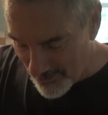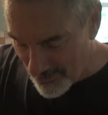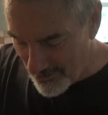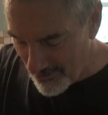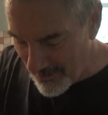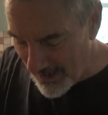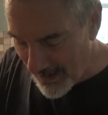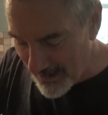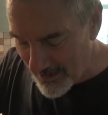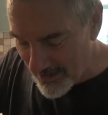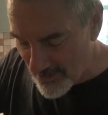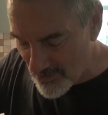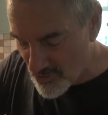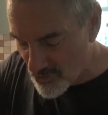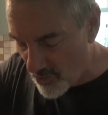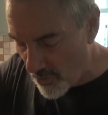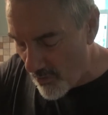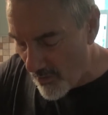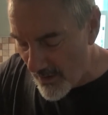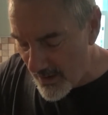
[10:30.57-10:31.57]
you got to
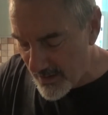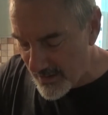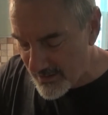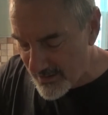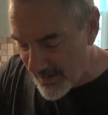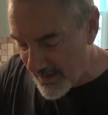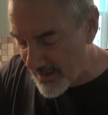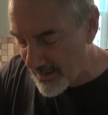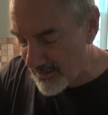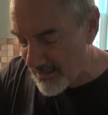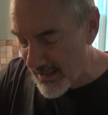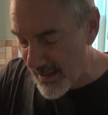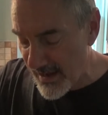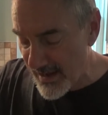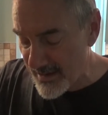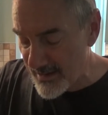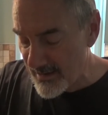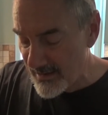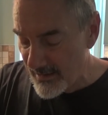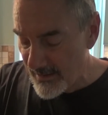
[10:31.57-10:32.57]
enjoy the
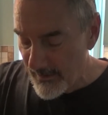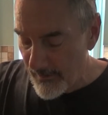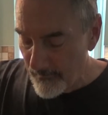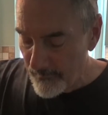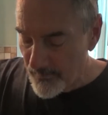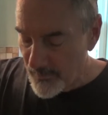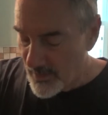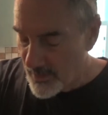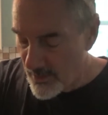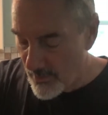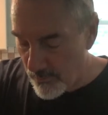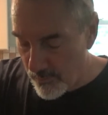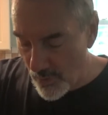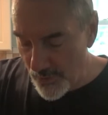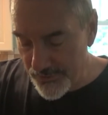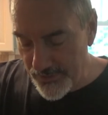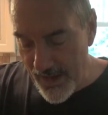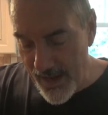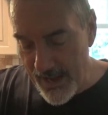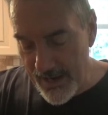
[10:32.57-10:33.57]
dandelion. You
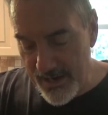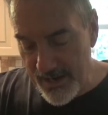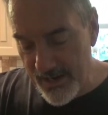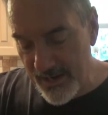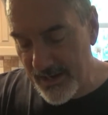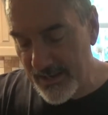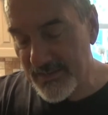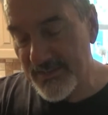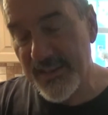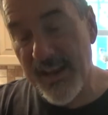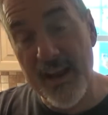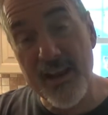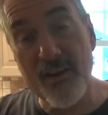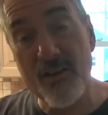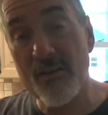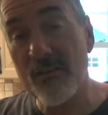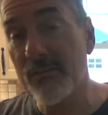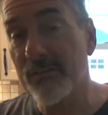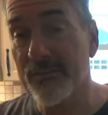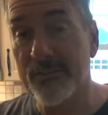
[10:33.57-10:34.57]
put that in a
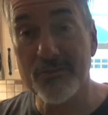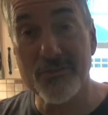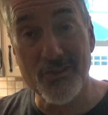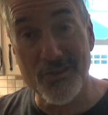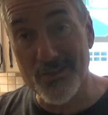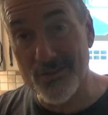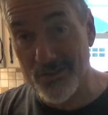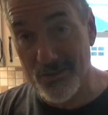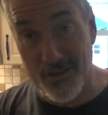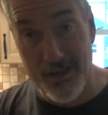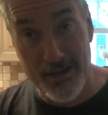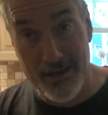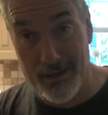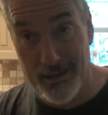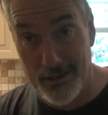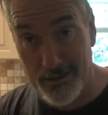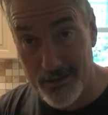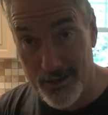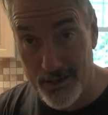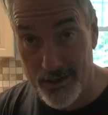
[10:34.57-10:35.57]
container, just like
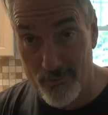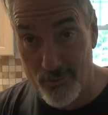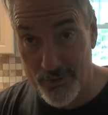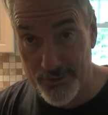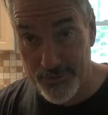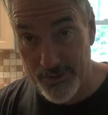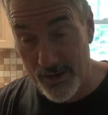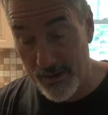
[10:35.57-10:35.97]
you did with